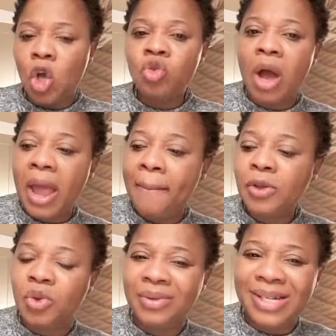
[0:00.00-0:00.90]
you are
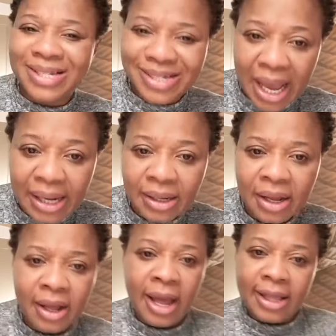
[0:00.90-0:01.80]
able to discern
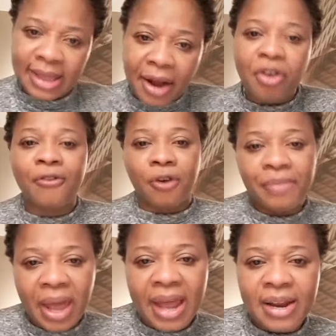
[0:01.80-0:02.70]
a terror
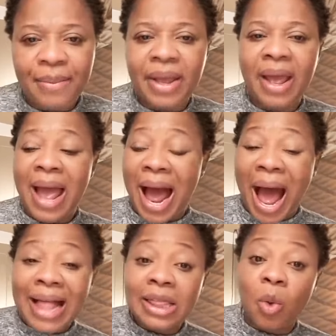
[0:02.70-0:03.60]
from the enemy
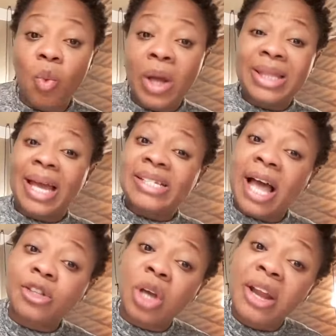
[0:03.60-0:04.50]
and the one that is
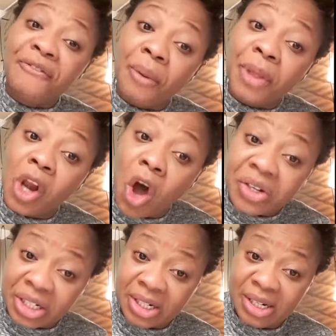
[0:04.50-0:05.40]
actually from the
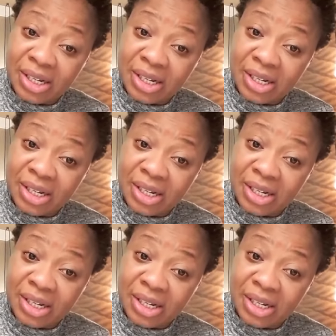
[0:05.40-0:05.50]
Lord.